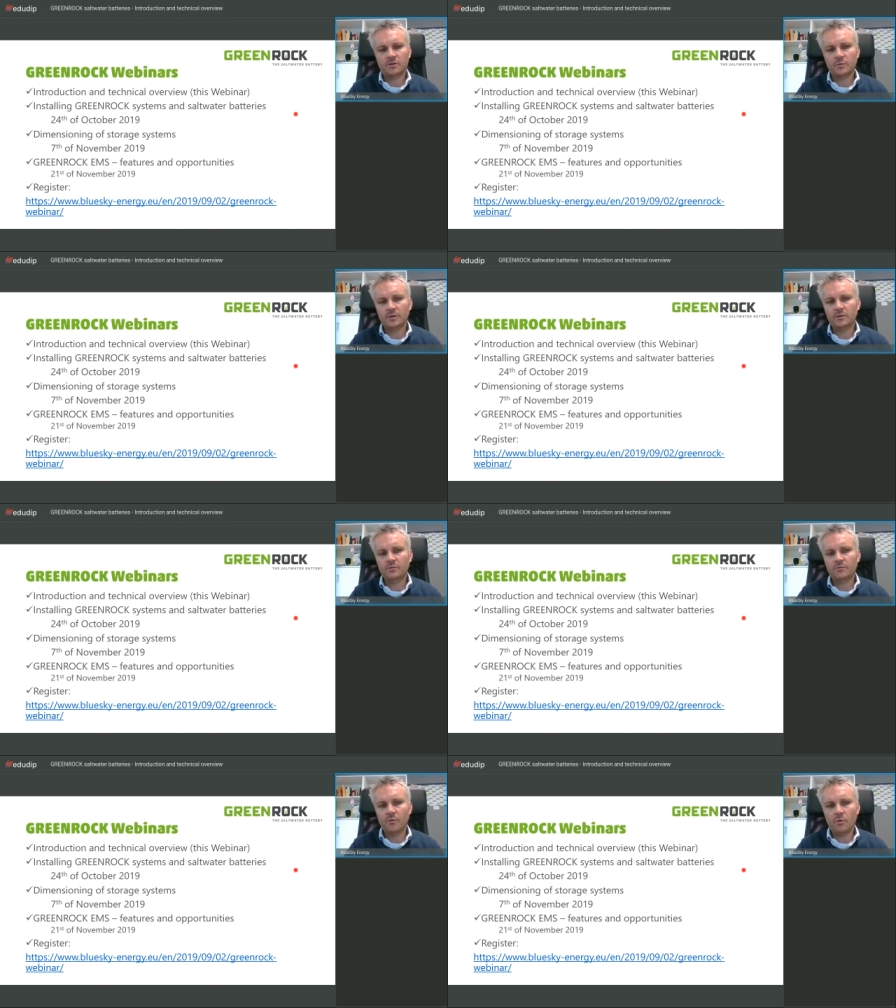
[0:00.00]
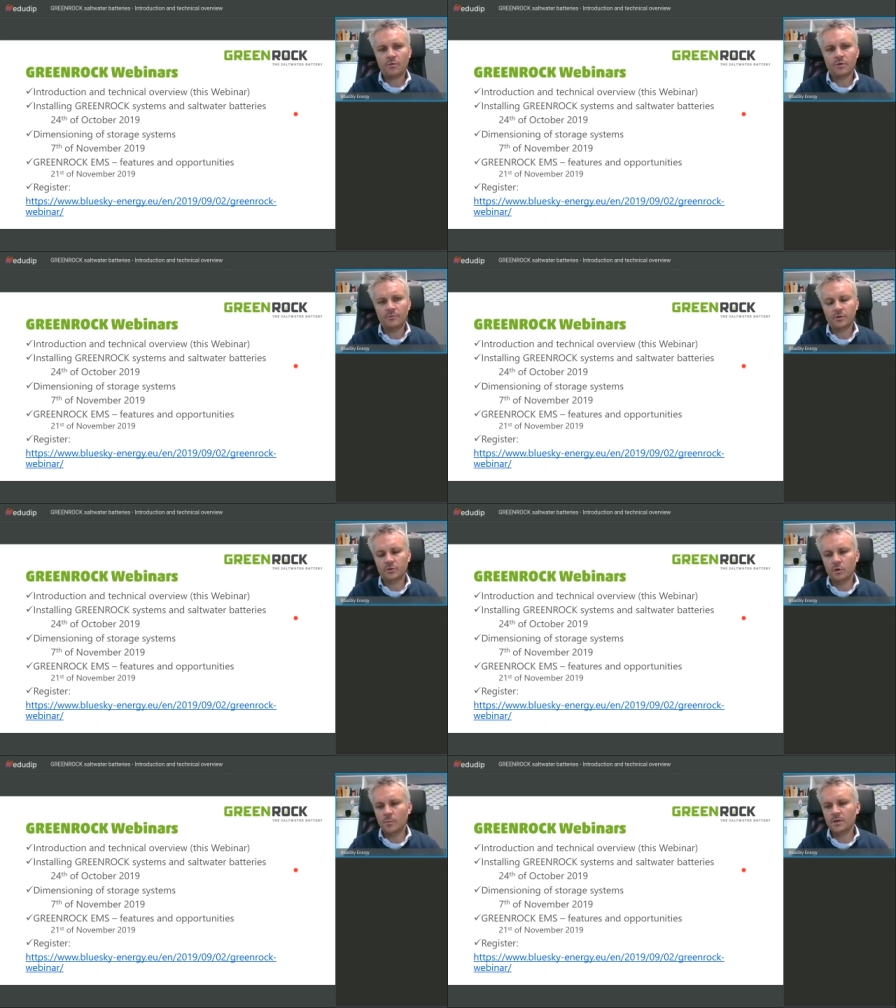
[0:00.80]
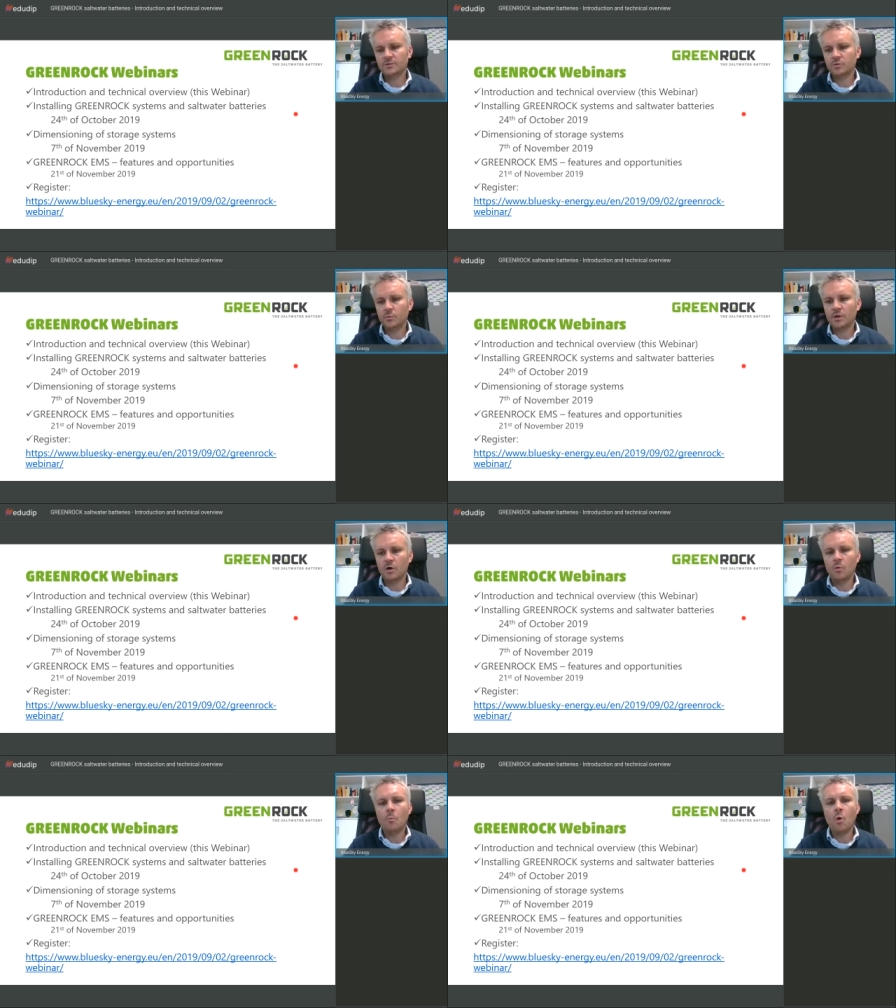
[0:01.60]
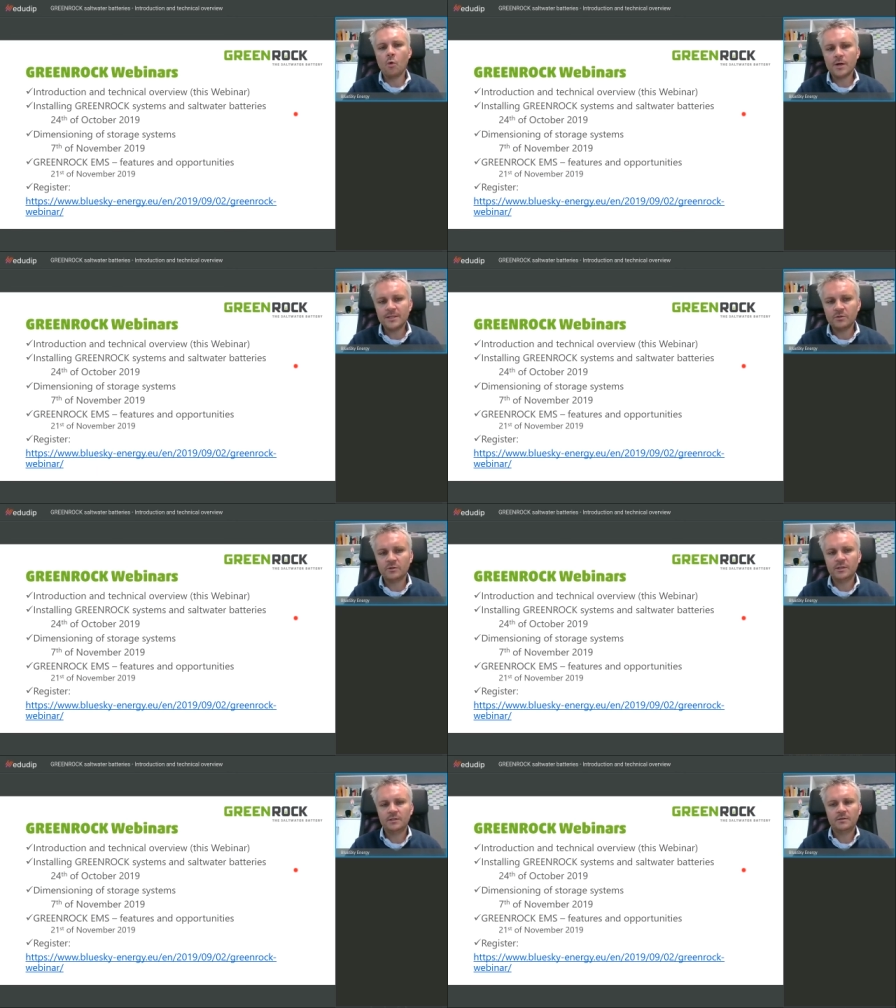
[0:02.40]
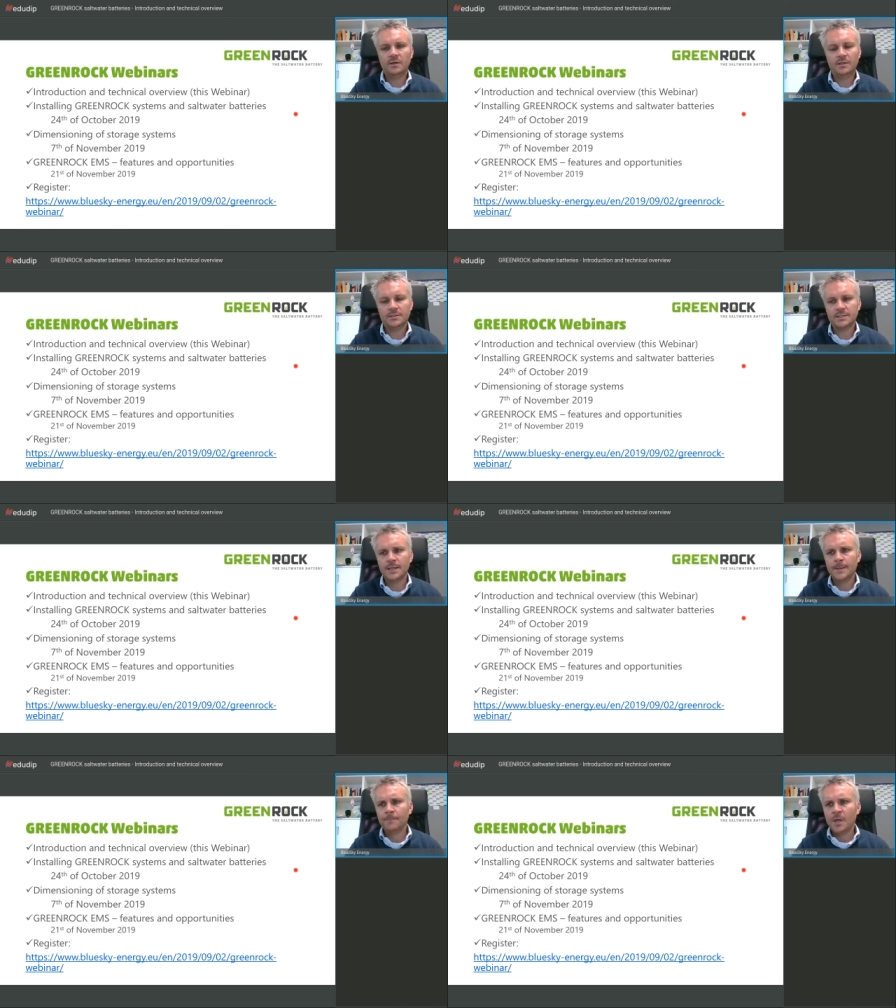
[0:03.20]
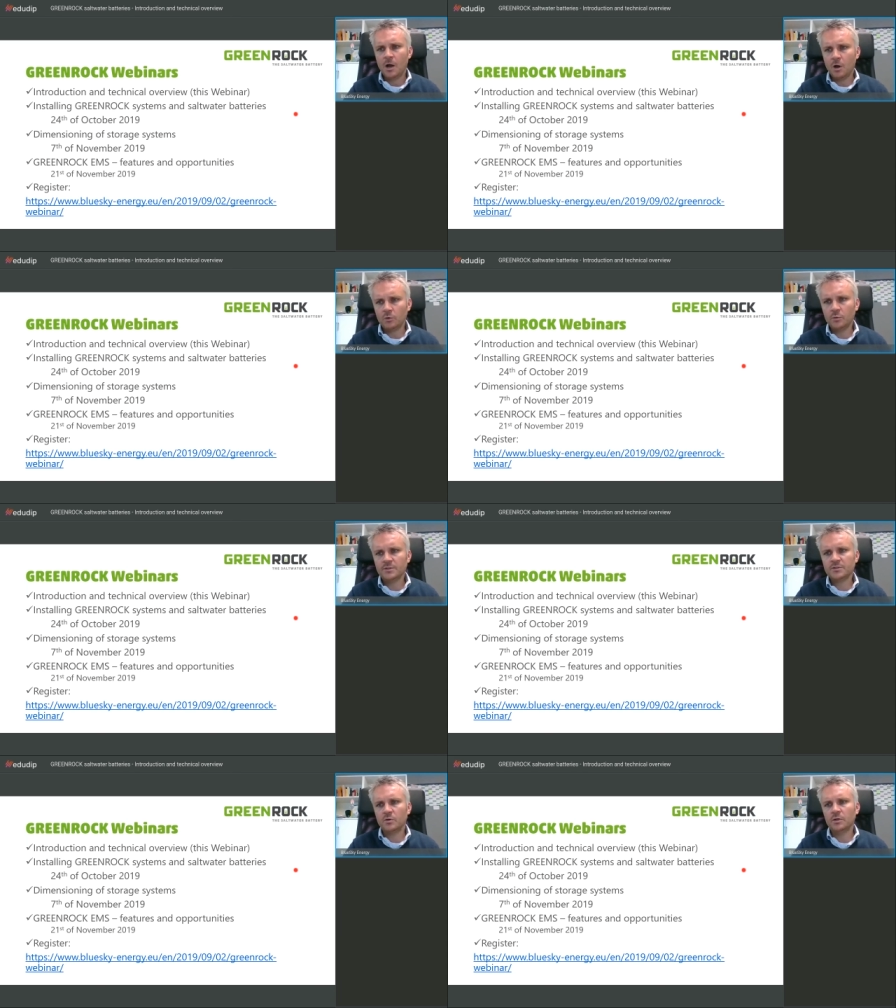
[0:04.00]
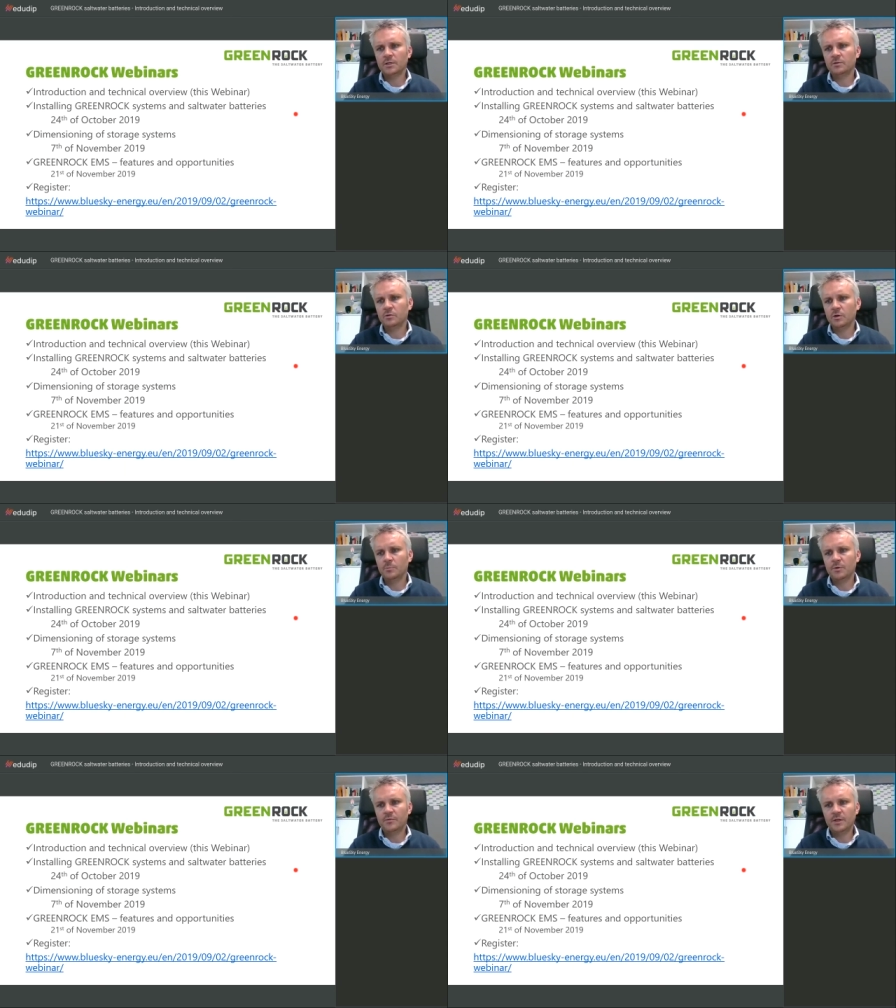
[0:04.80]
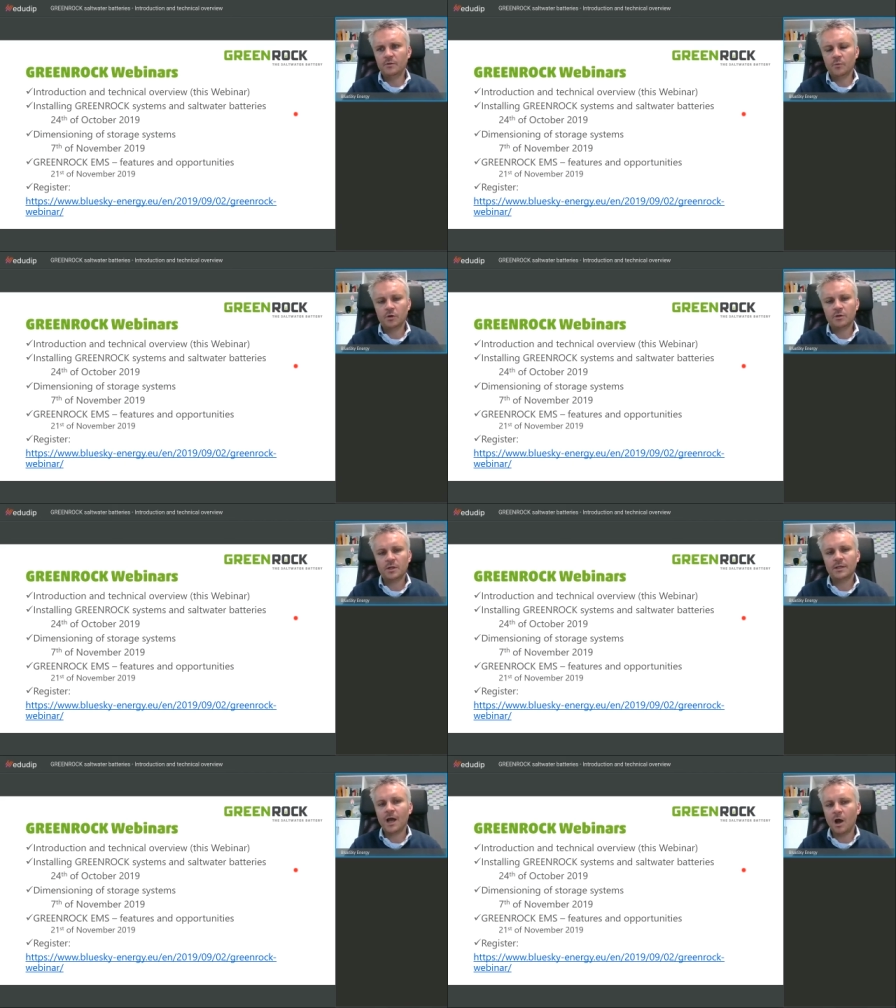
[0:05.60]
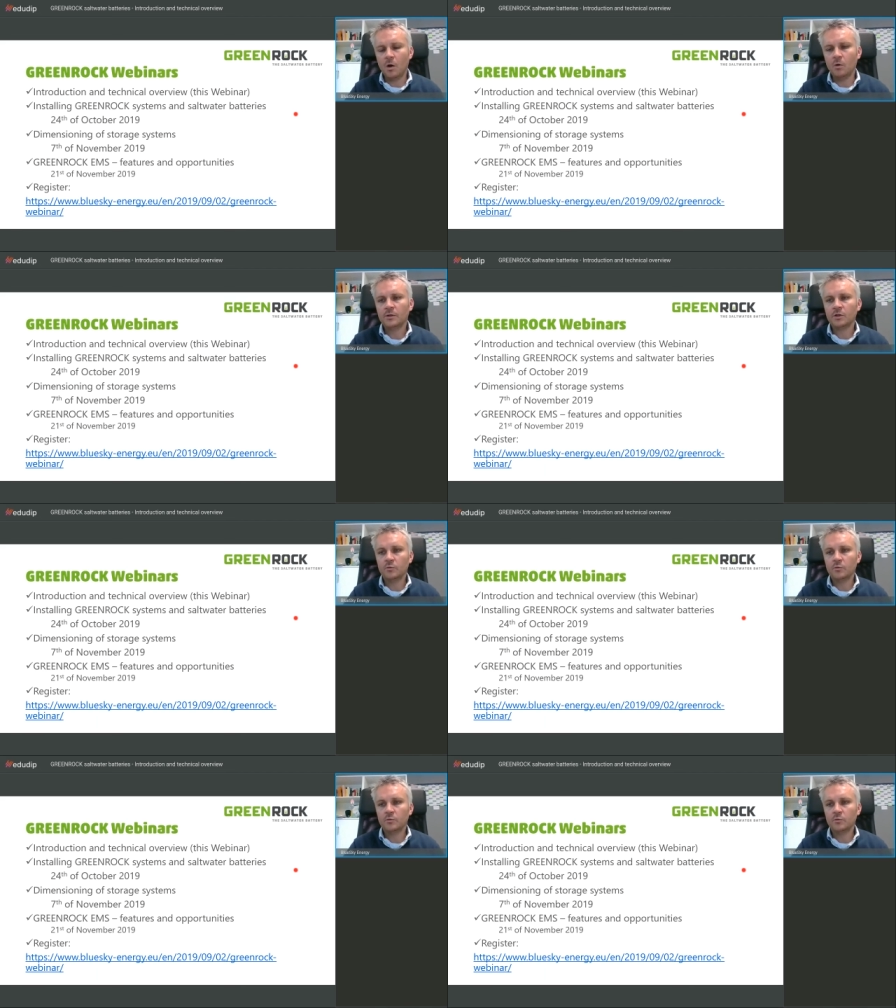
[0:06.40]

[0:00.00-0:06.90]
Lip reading: more into details, how to install it to your PV inverter and how the GREENROCK complete system is installed.